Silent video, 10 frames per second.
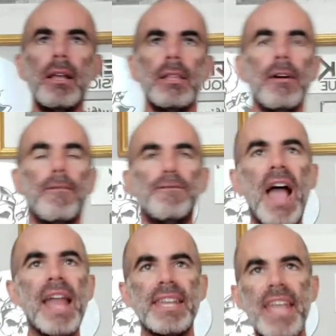Little
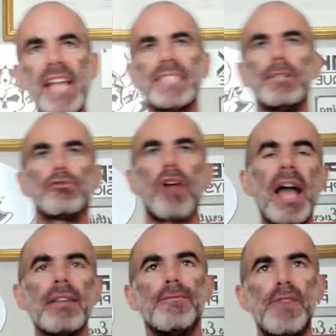fat, nasty,
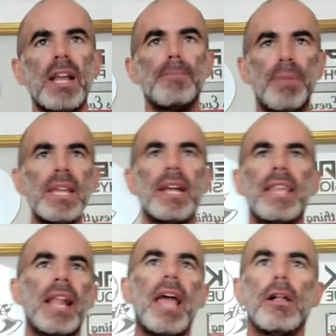rotten fucking peanut
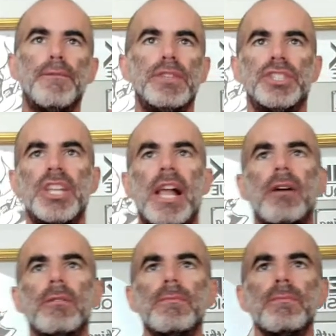that an elf and shit out.